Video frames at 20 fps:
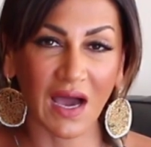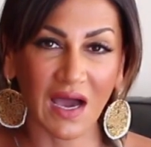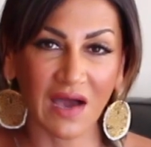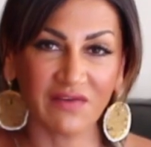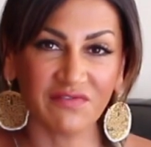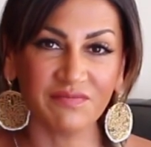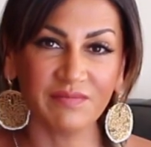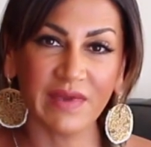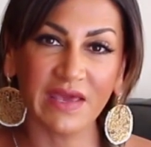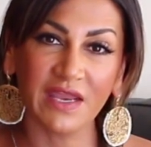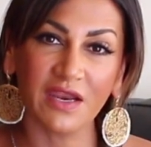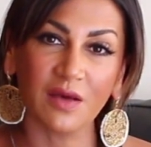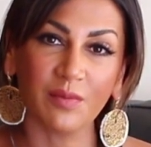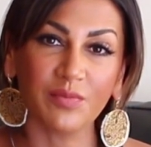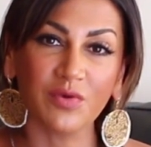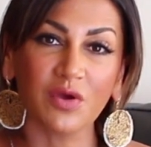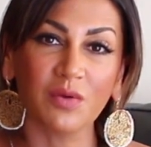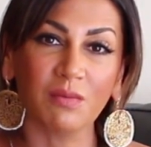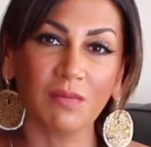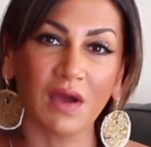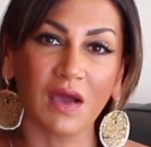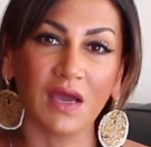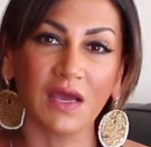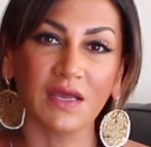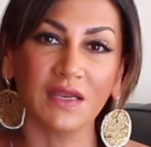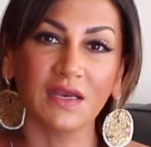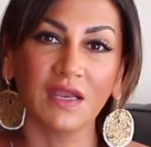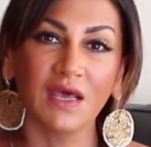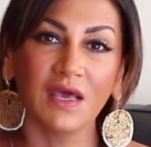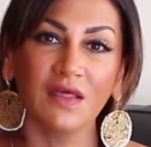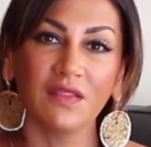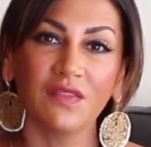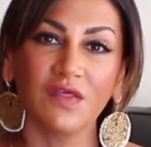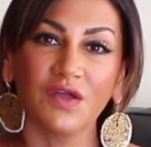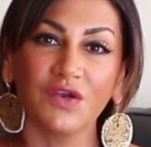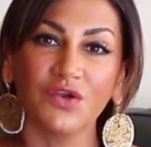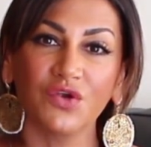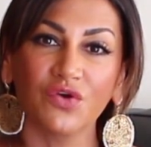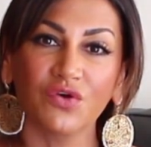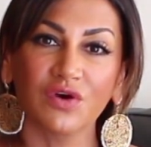have made up your mind
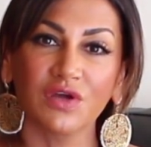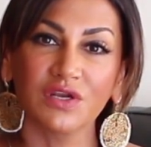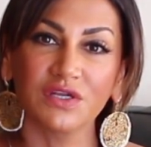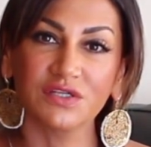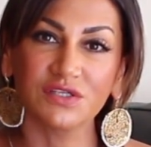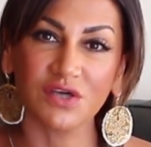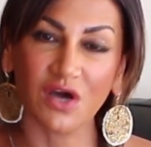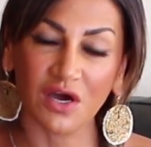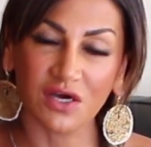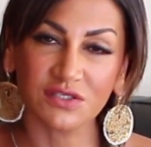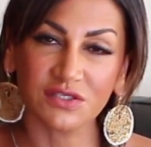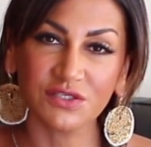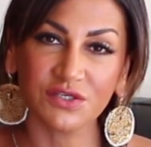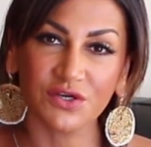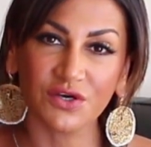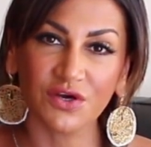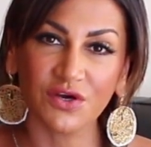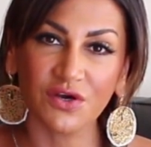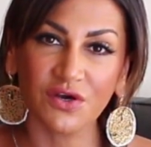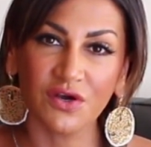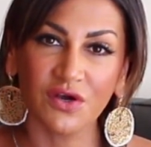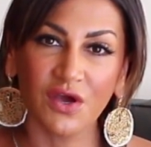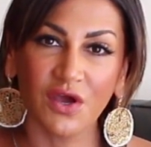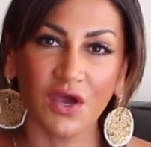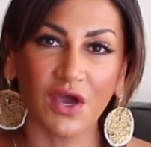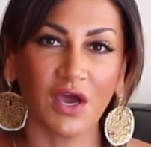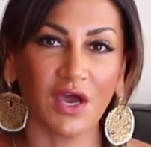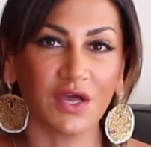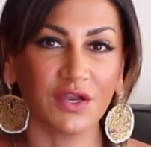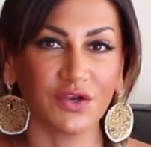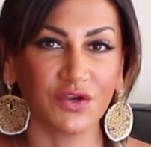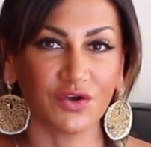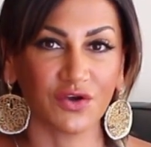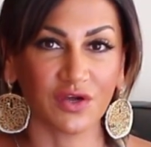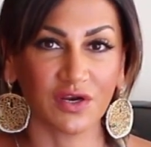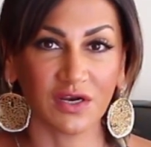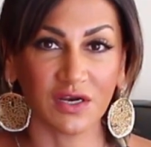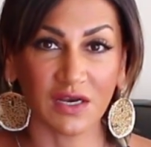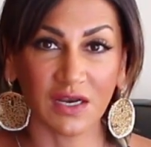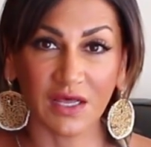that you're going to talk to her and you're
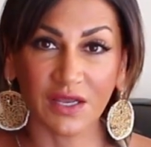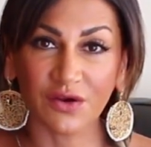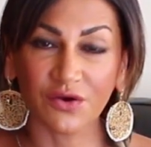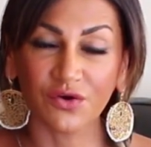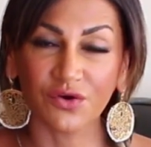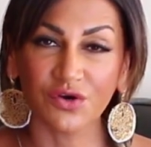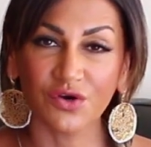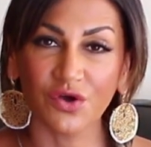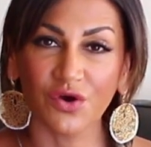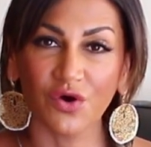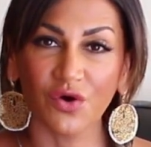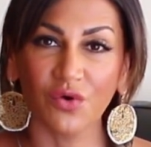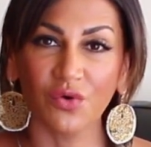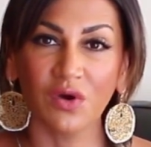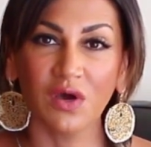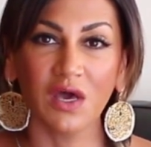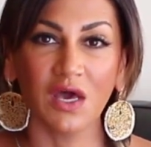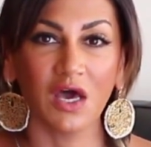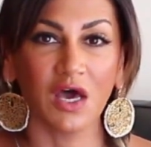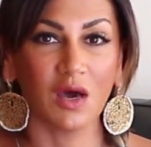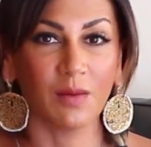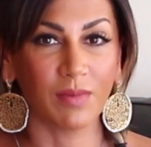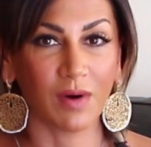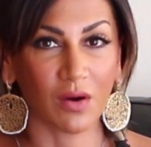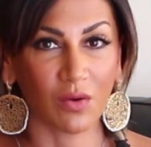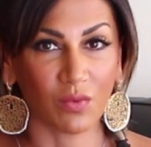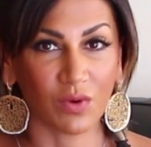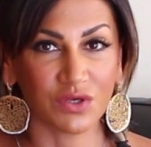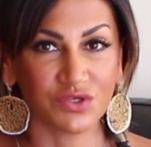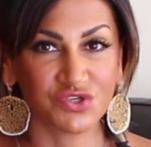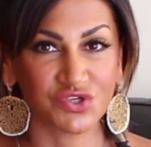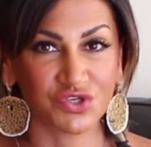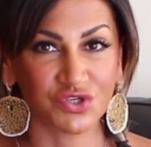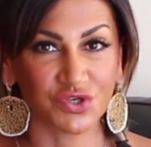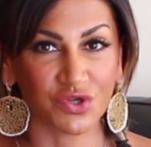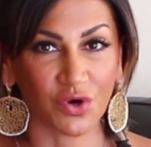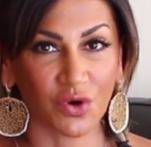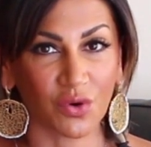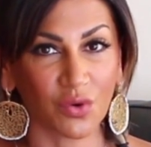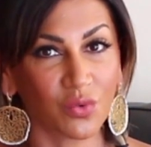going to let her know about what
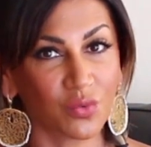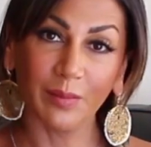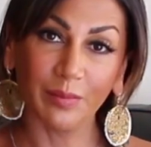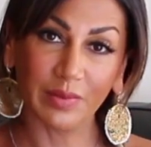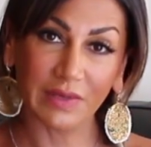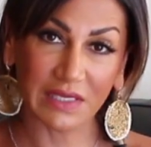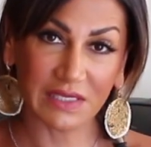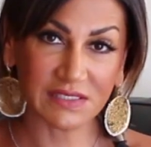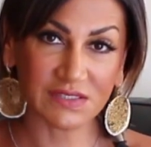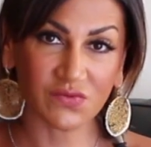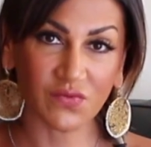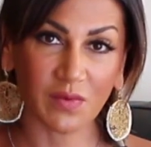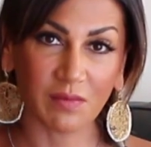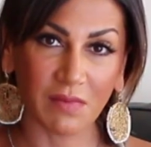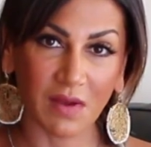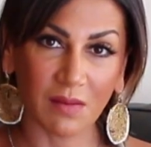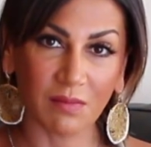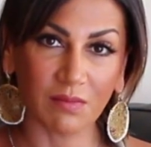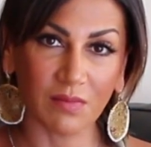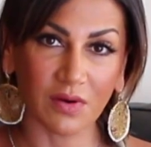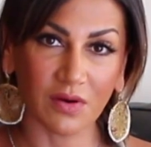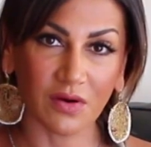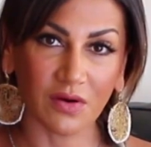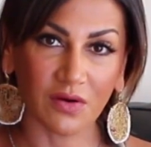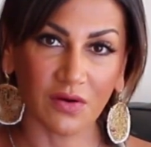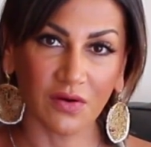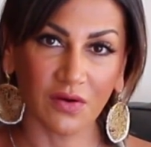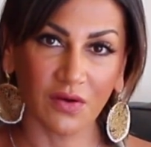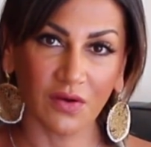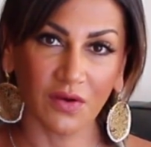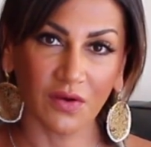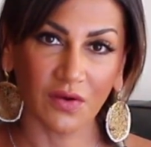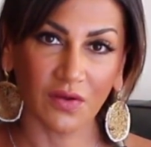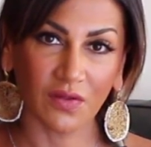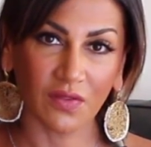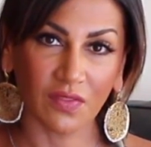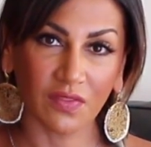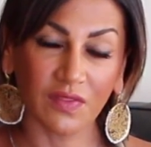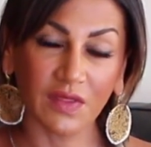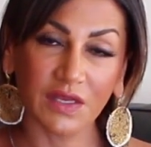you know. And please remember
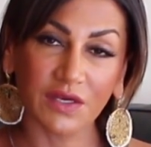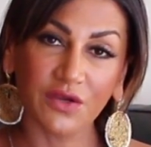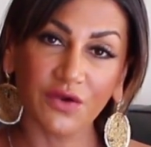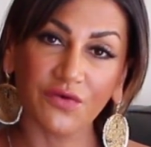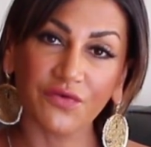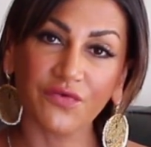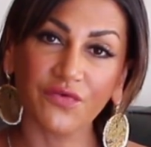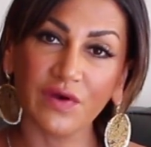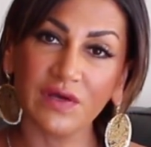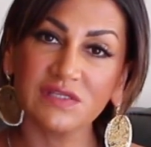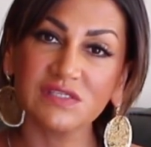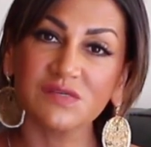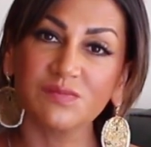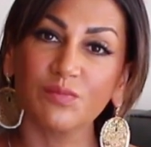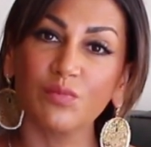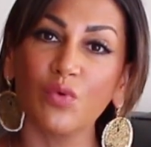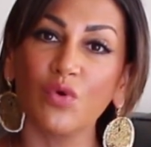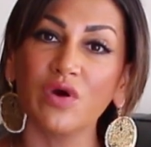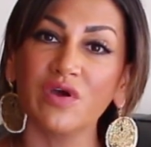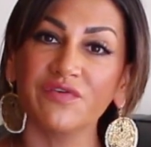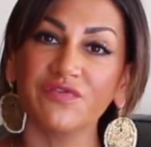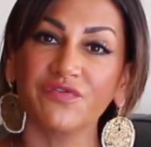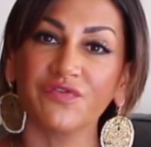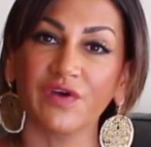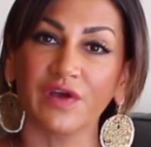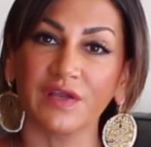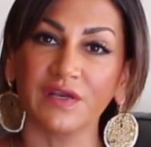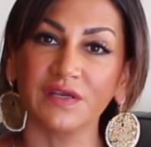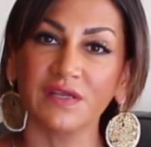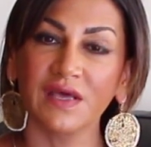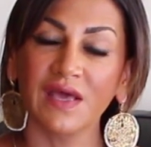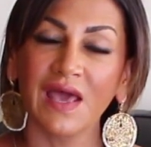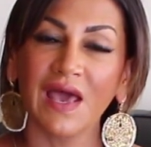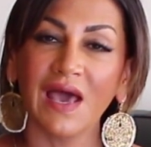that your friend's boyfriend